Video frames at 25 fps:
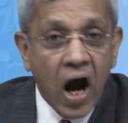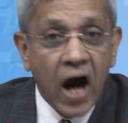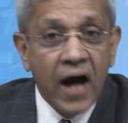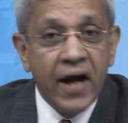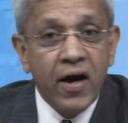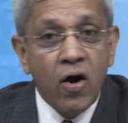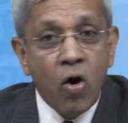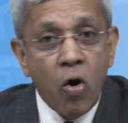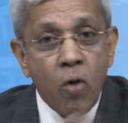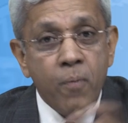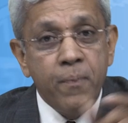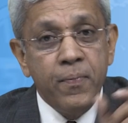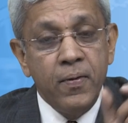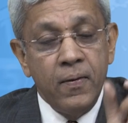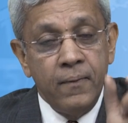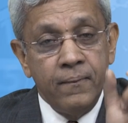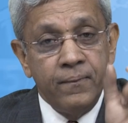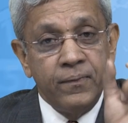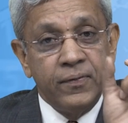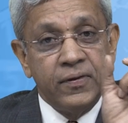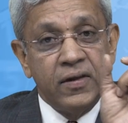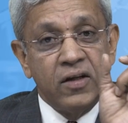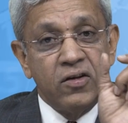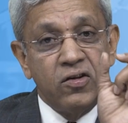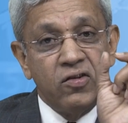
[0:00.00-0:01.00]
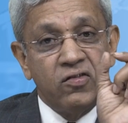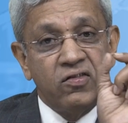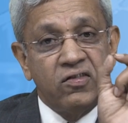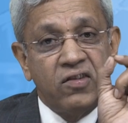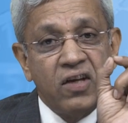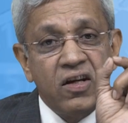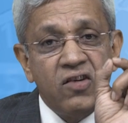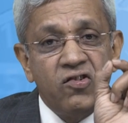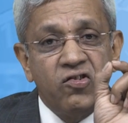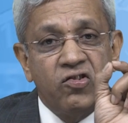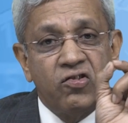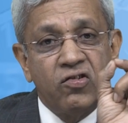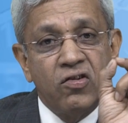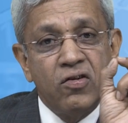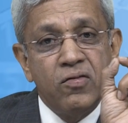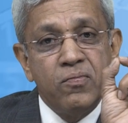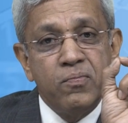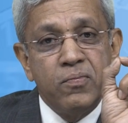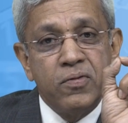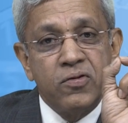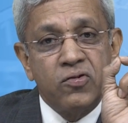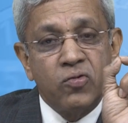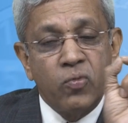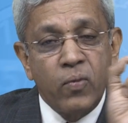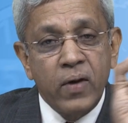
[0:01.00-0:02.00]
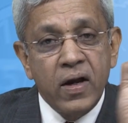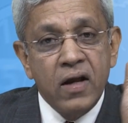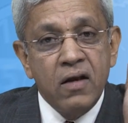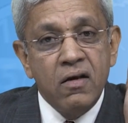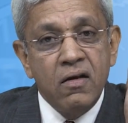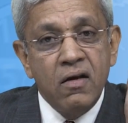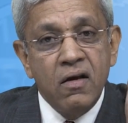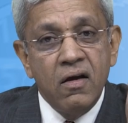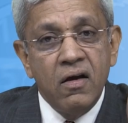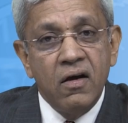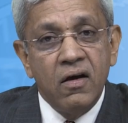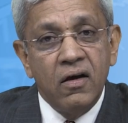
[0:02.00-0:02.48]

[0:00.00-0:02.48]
I hope the distinction between